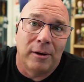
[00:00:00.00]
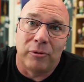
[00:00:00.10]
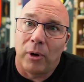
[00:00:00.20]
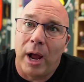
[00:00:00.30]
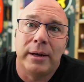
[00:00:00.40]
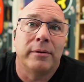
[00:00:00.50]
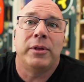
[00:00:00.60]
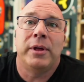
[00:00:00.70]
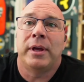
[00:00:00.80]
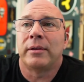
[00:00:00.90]
a variety
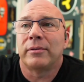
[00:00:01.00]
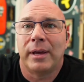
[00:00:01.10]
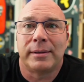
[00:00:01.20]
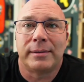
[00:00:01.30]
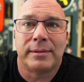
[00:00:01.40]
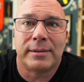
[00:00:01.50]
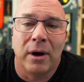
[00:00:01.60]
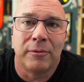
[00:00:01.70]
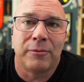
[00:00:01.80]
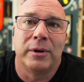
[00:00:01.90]
of things, at
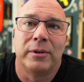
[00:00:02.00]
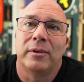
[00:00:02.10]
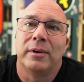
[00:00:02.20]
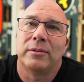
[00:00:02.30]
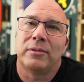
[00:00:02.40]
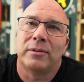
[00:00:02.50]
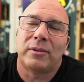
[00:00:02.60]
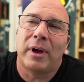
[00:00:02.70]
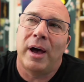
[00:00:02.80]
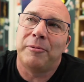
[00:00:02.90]
conferences and
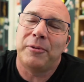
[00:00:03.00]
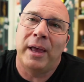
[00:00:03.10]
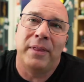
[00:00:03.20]
stuff,